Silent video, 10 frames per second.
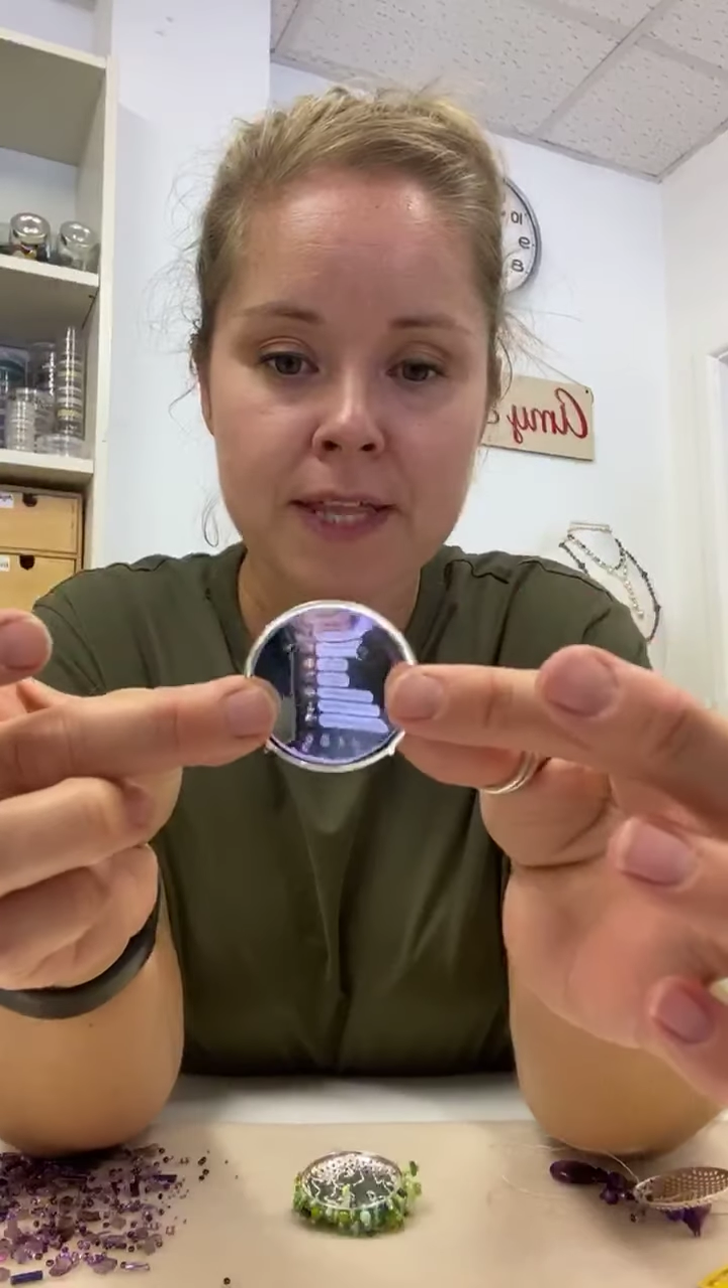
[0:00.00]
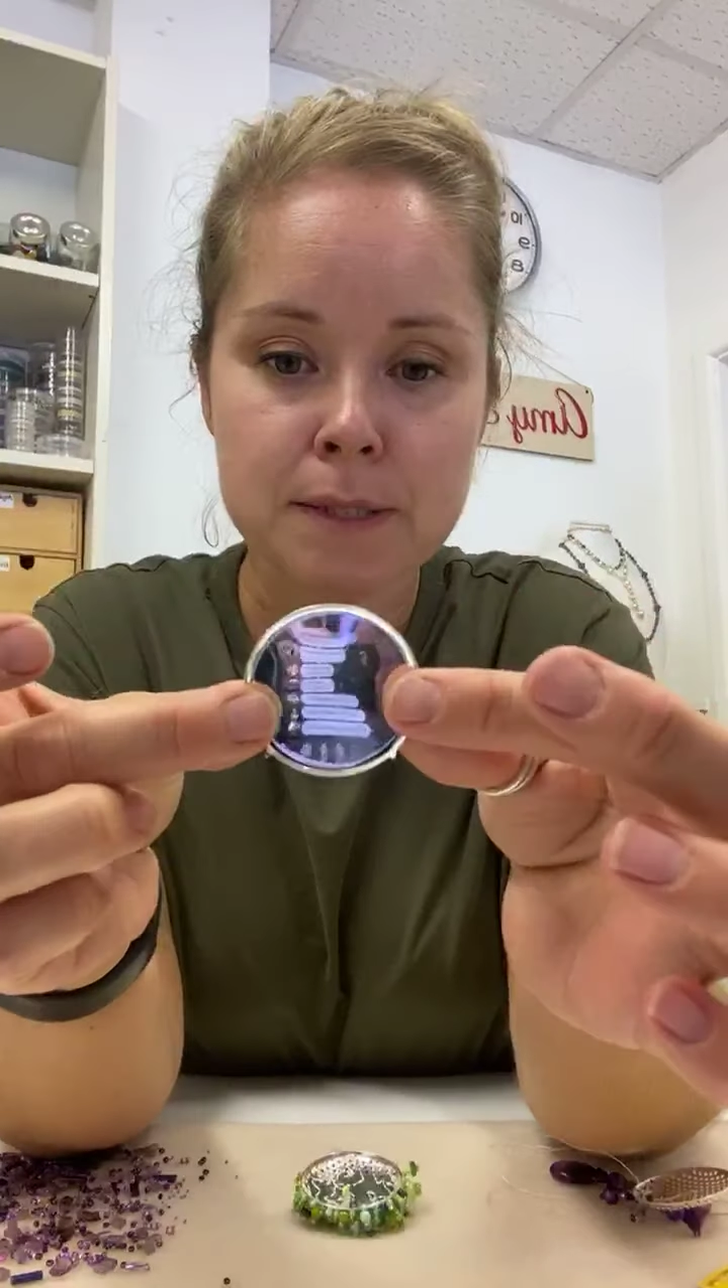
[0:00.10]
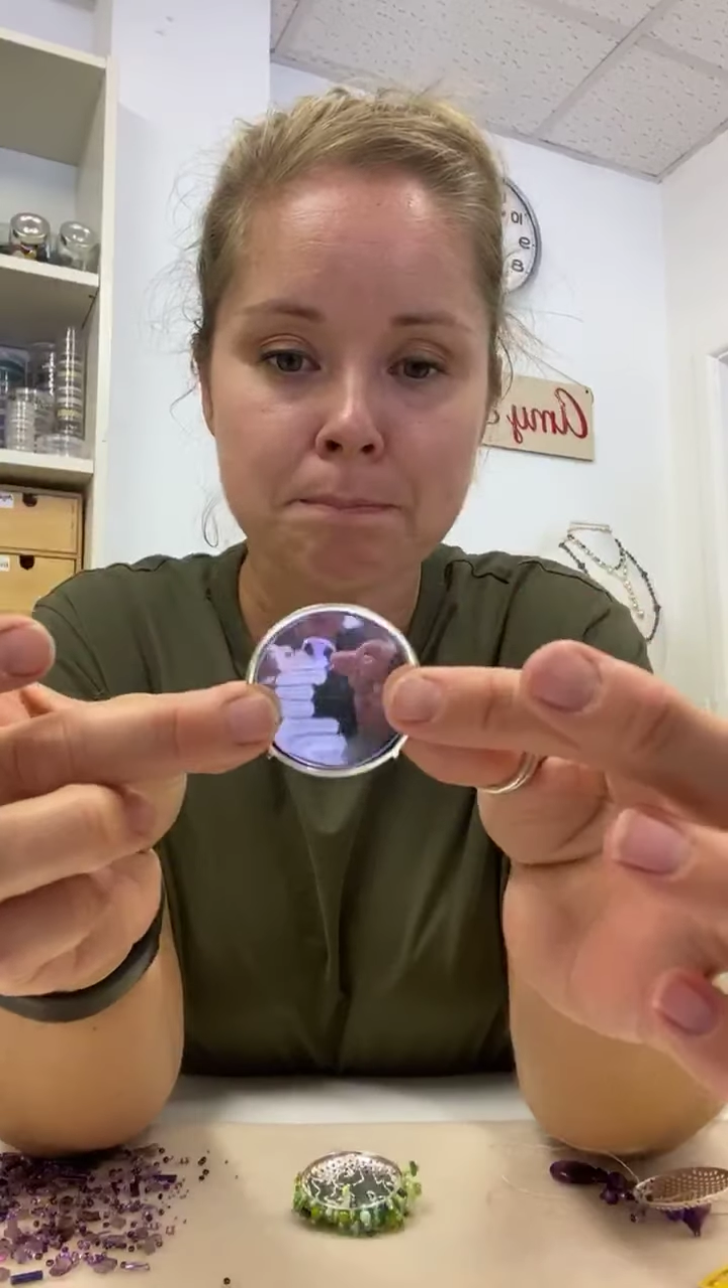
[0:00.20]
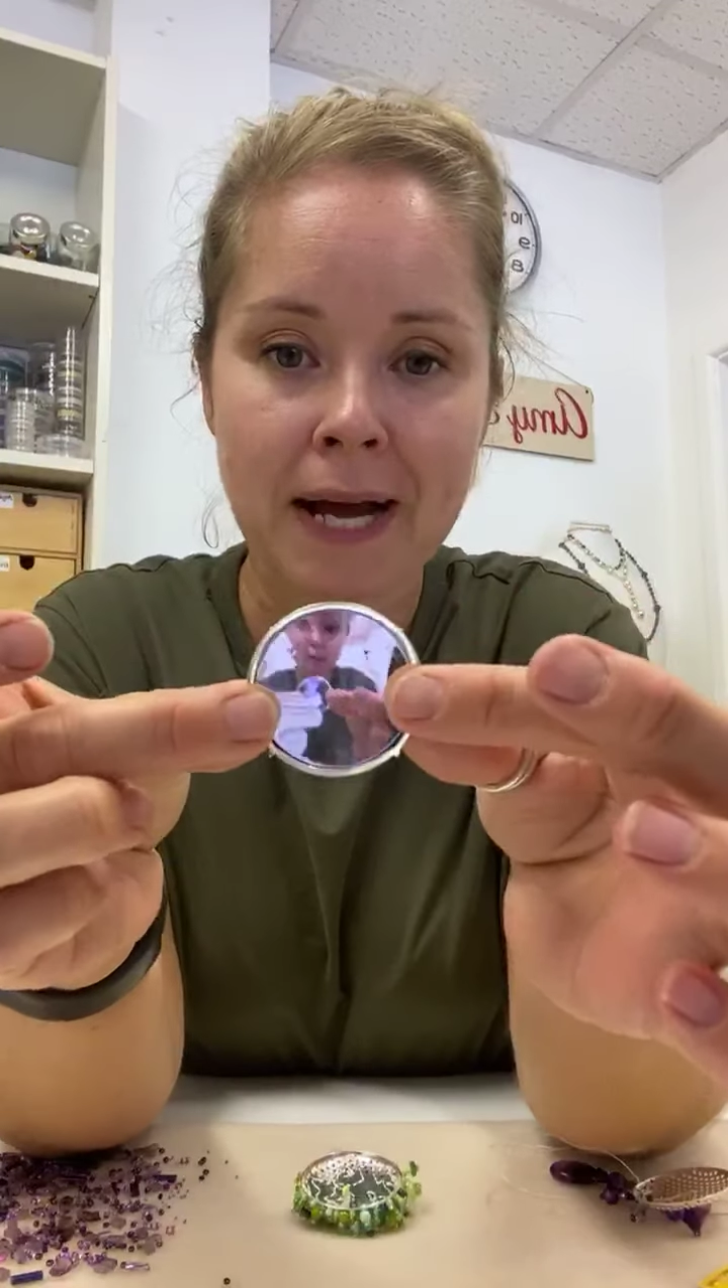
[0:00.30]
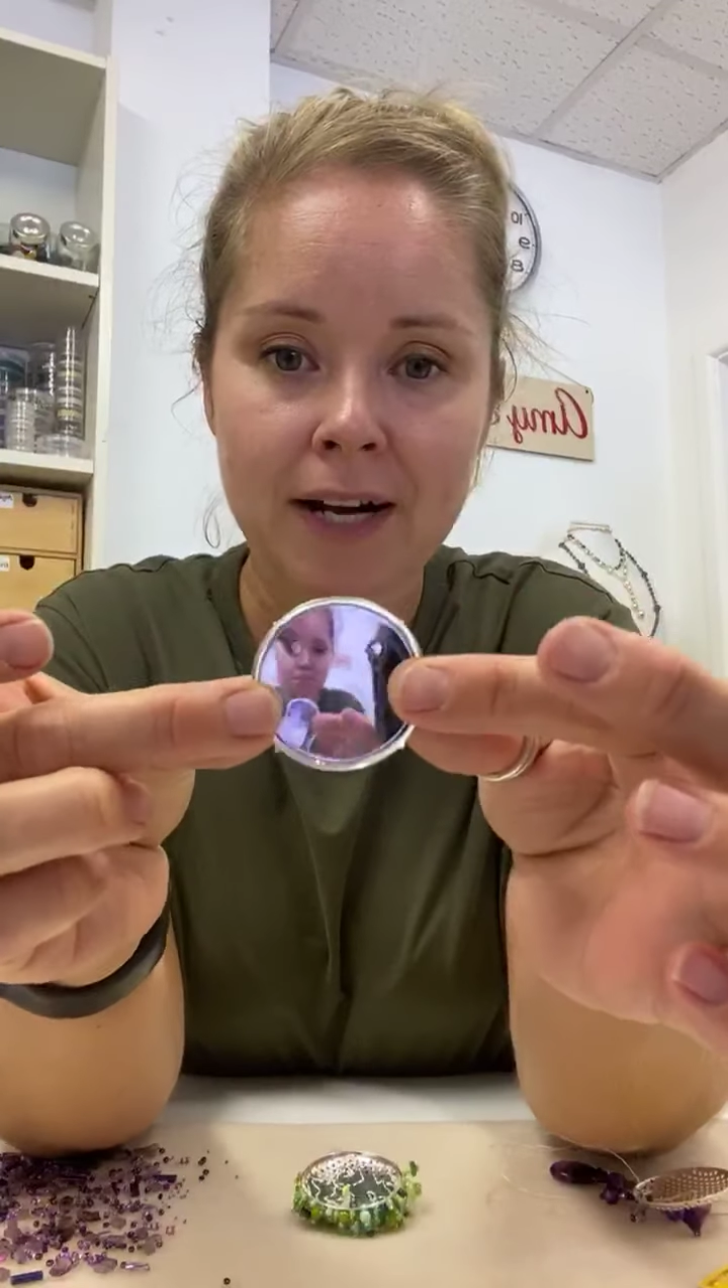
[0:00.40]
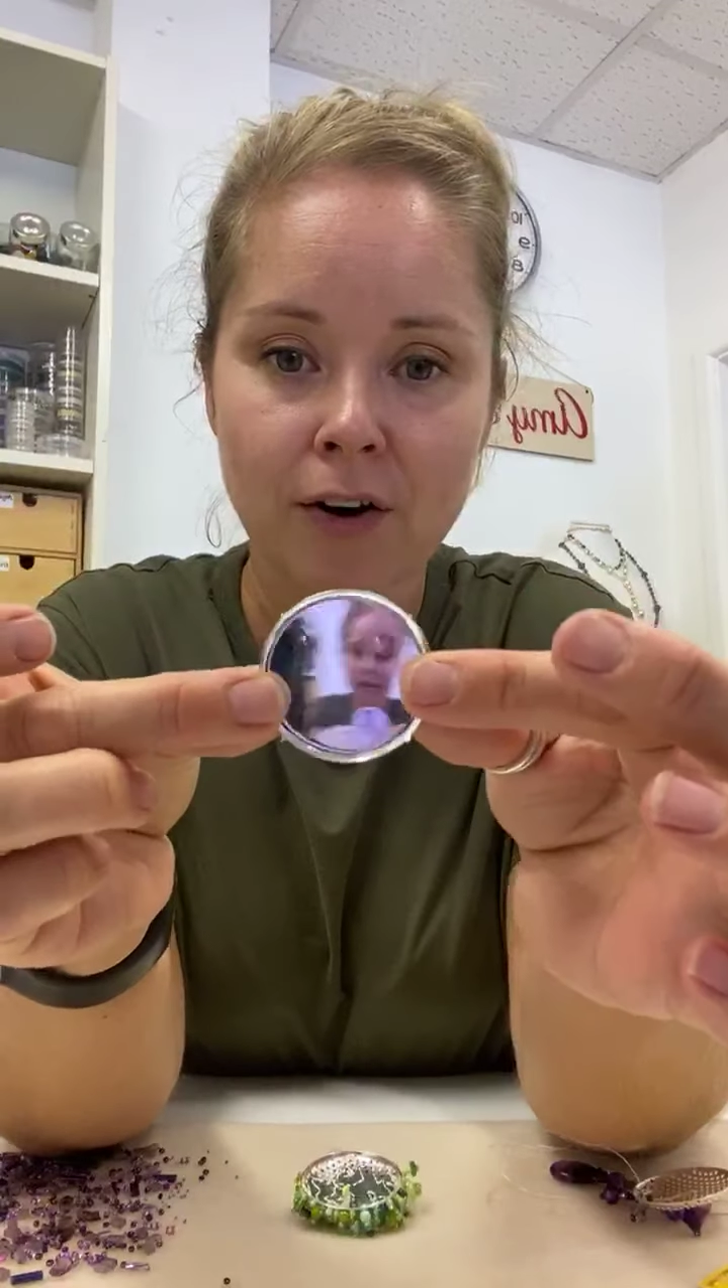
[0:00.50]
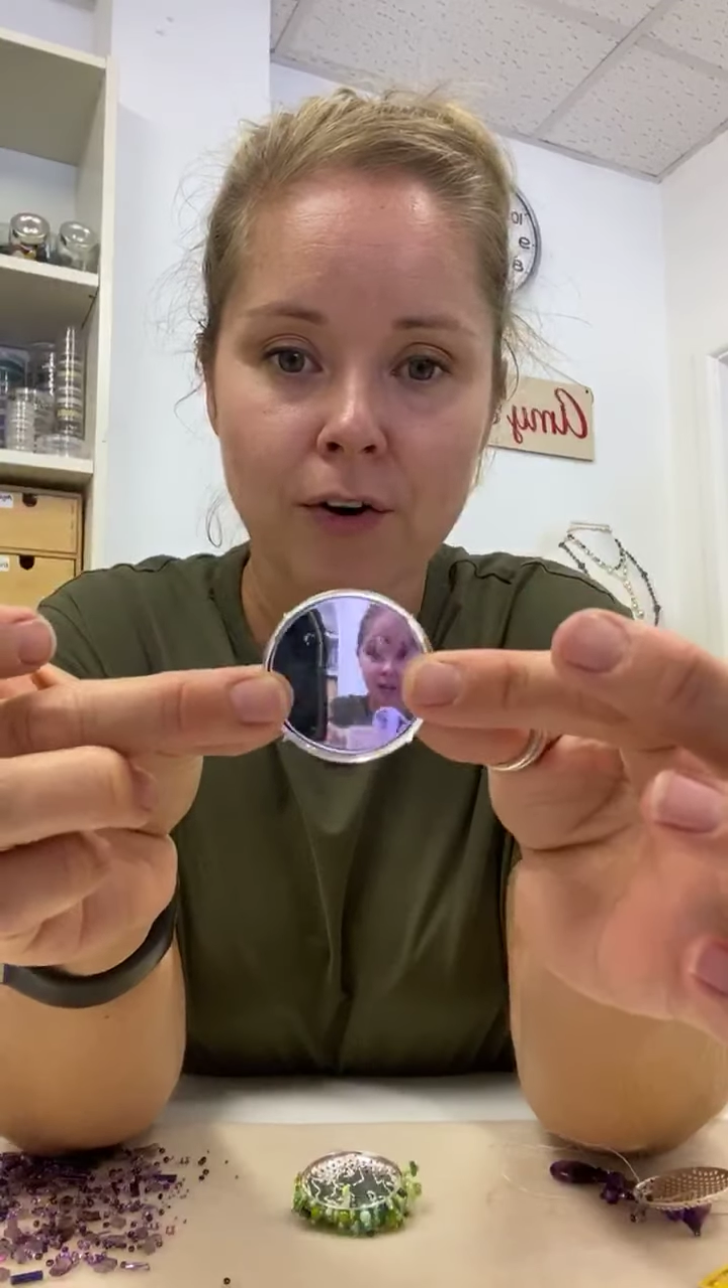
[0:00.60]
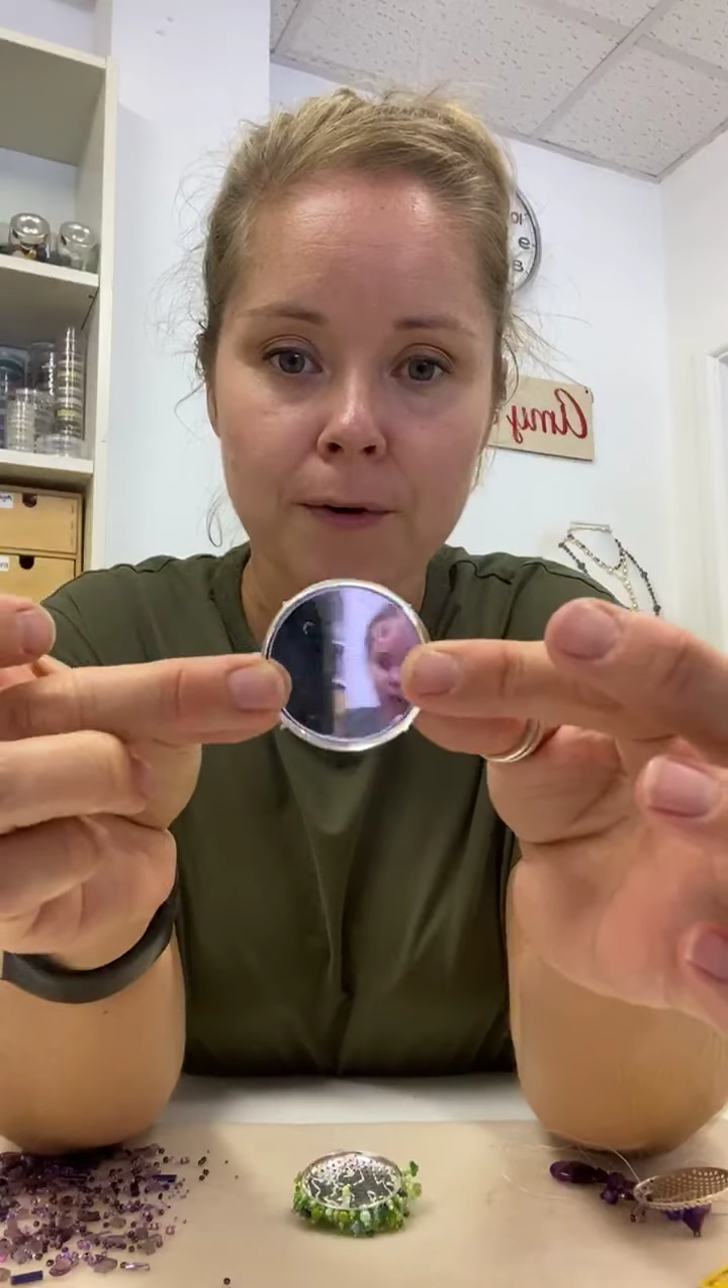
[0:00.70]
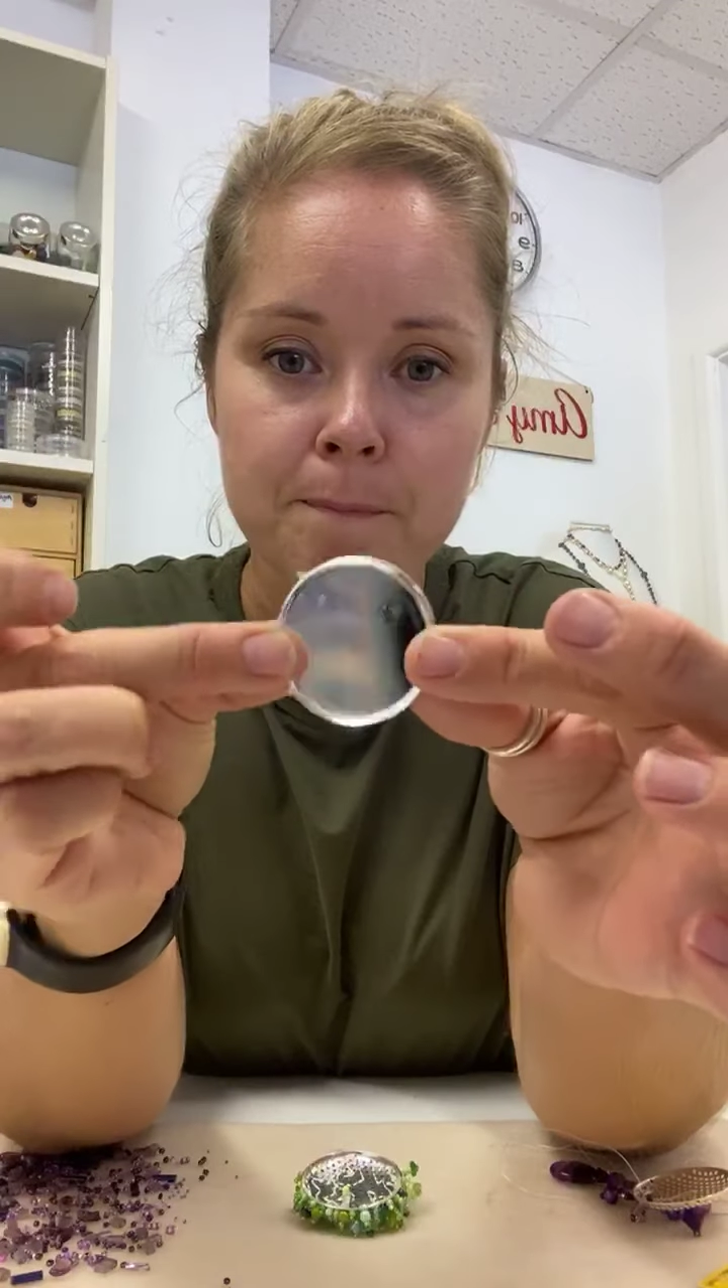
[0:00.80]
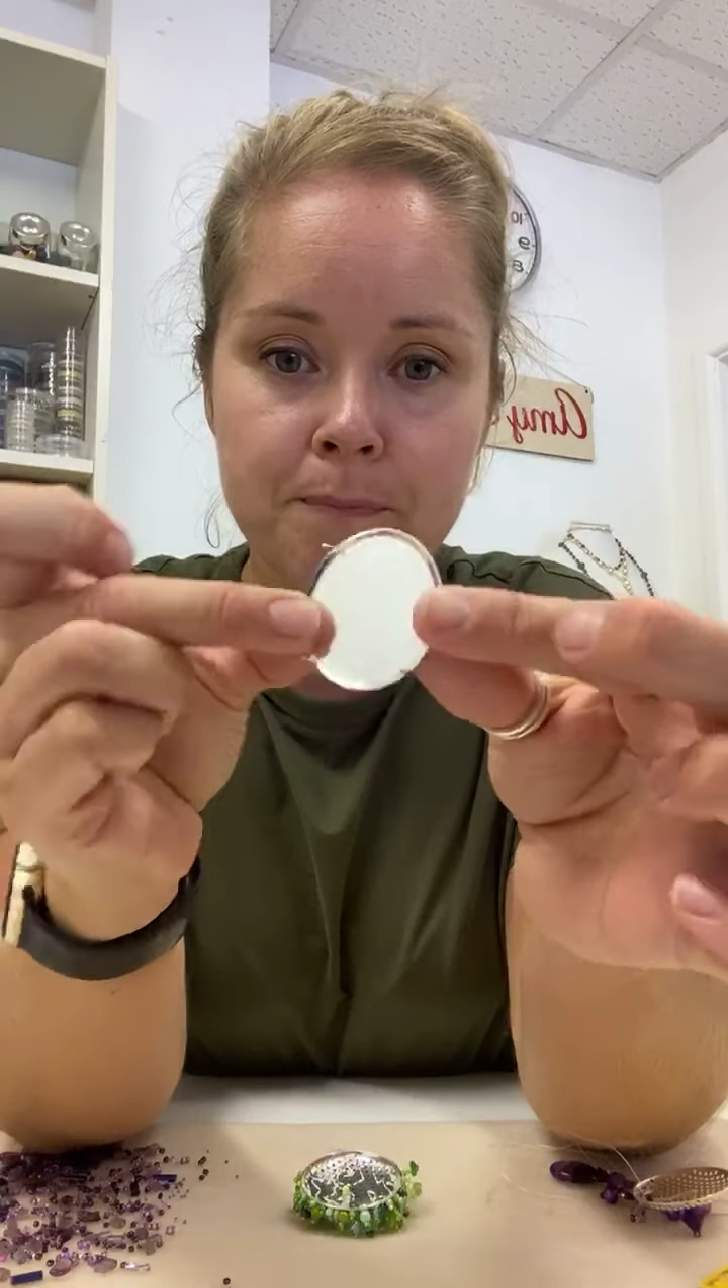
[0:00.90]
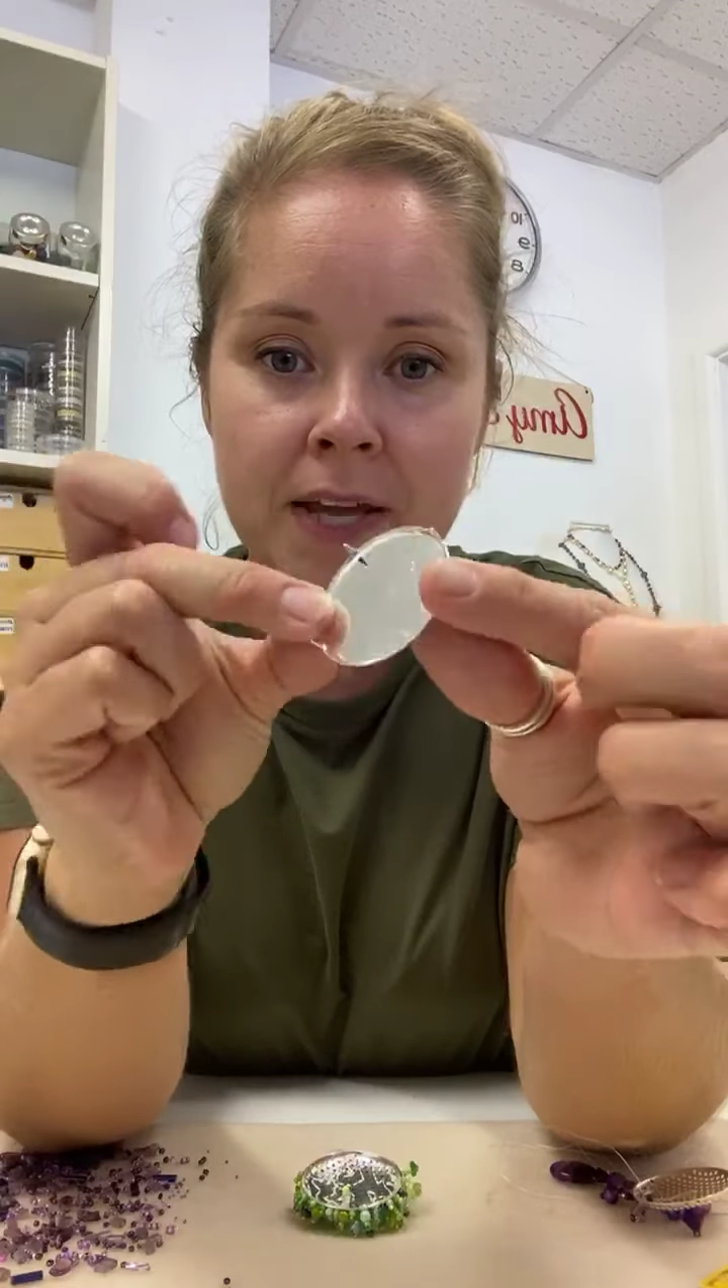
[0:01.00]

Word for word: this back on.